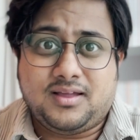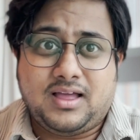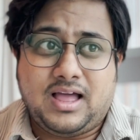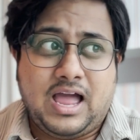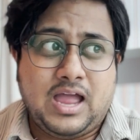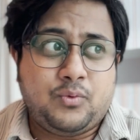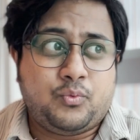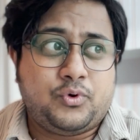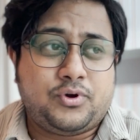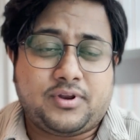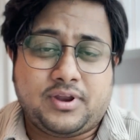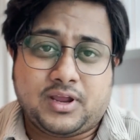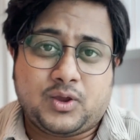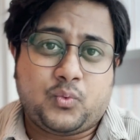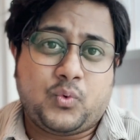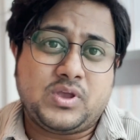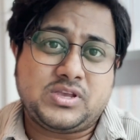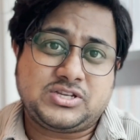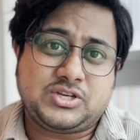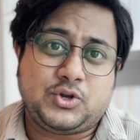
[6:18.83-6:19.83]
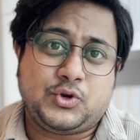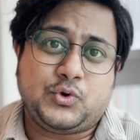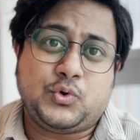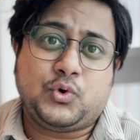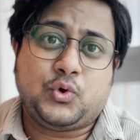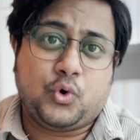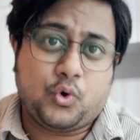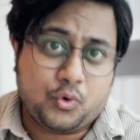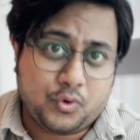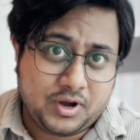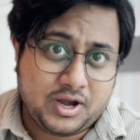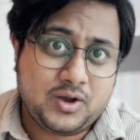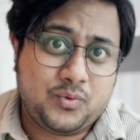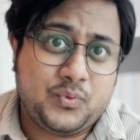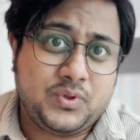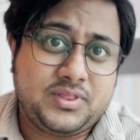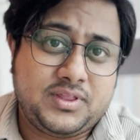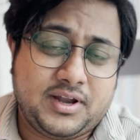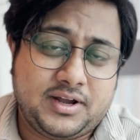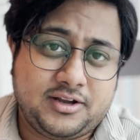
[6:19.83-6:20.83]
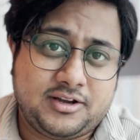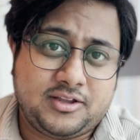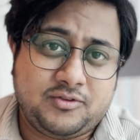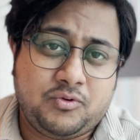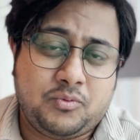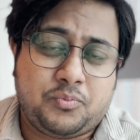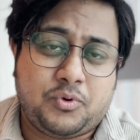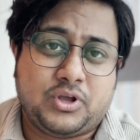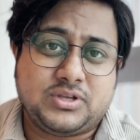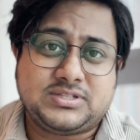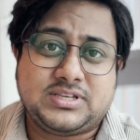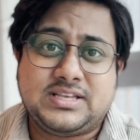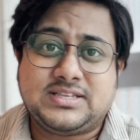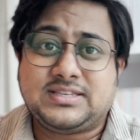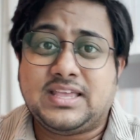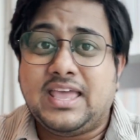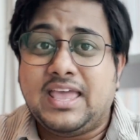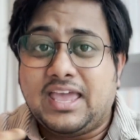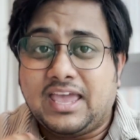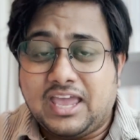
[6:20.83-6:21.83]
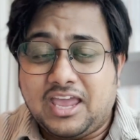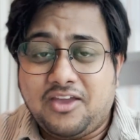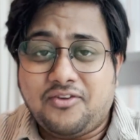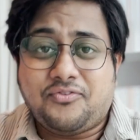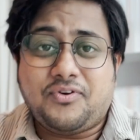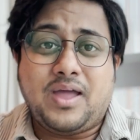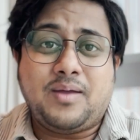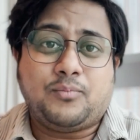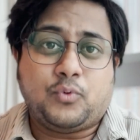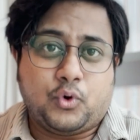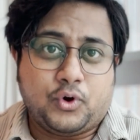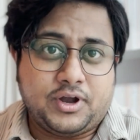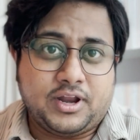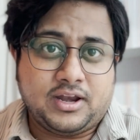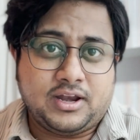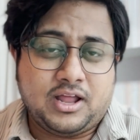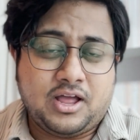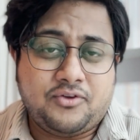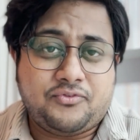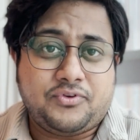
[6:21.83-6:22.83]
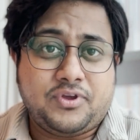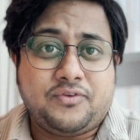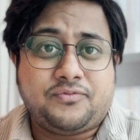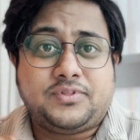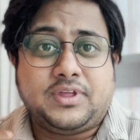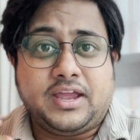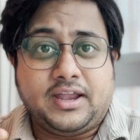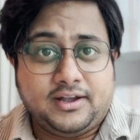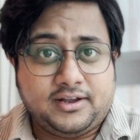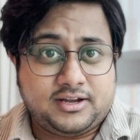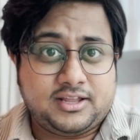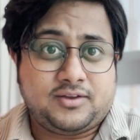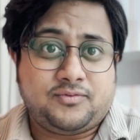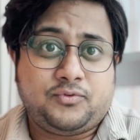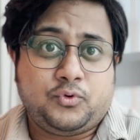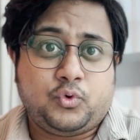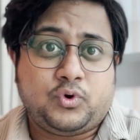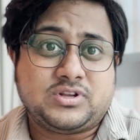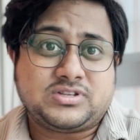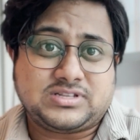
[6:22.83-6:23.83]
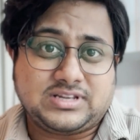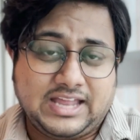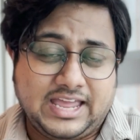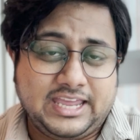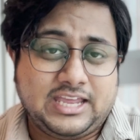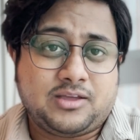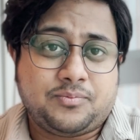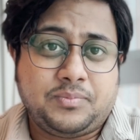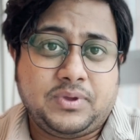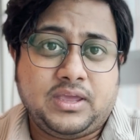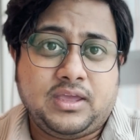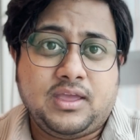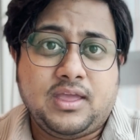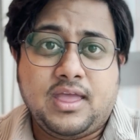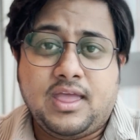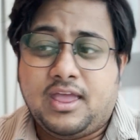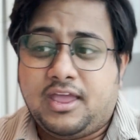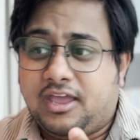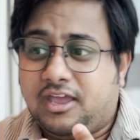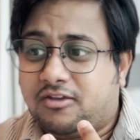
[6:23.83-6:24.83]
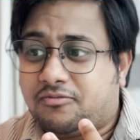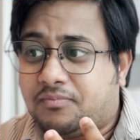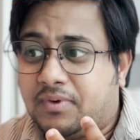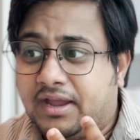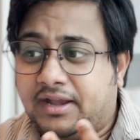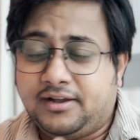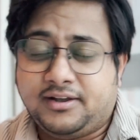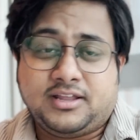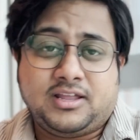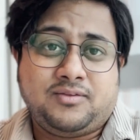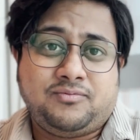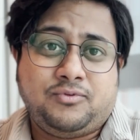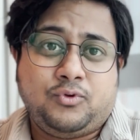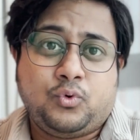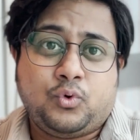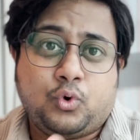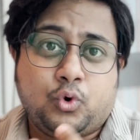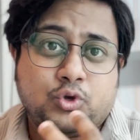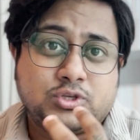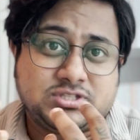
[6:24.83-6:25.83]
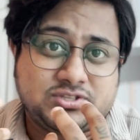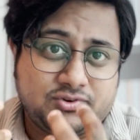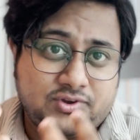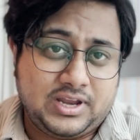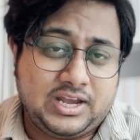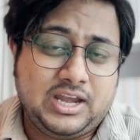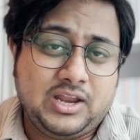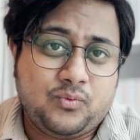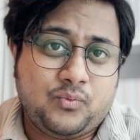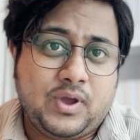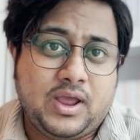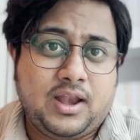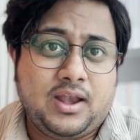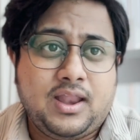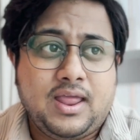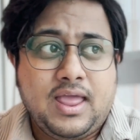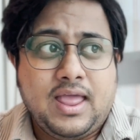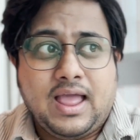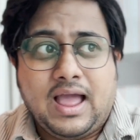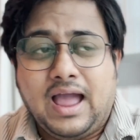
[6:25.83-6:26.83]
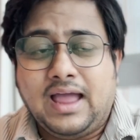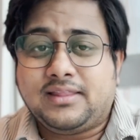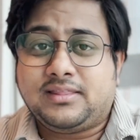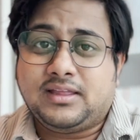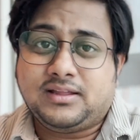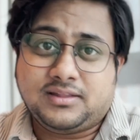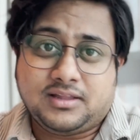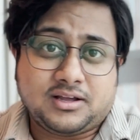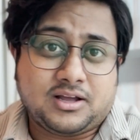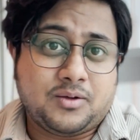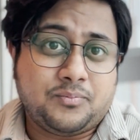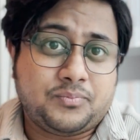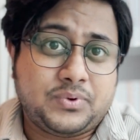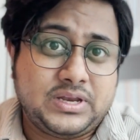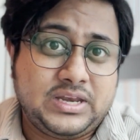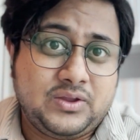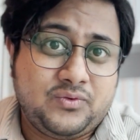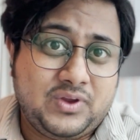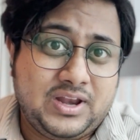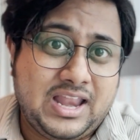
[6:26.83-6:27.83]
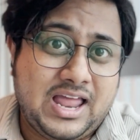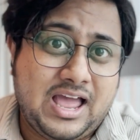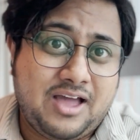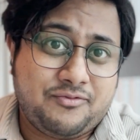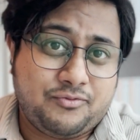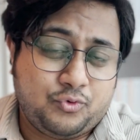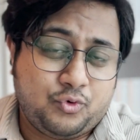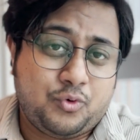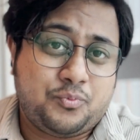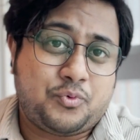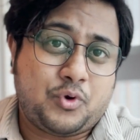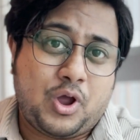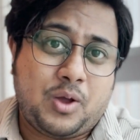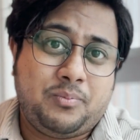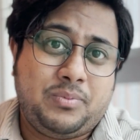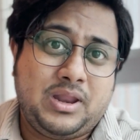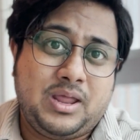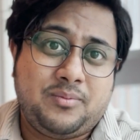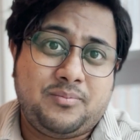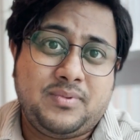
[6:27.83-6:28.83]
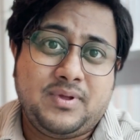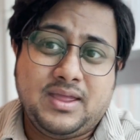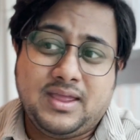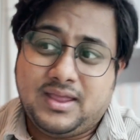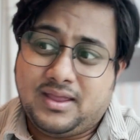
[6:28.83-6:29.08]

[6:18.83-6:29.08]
I would request you to go ahead with the interview process. If I'm good enough, if the interviewers like me, if my interview goes really well, I think the company will have no problem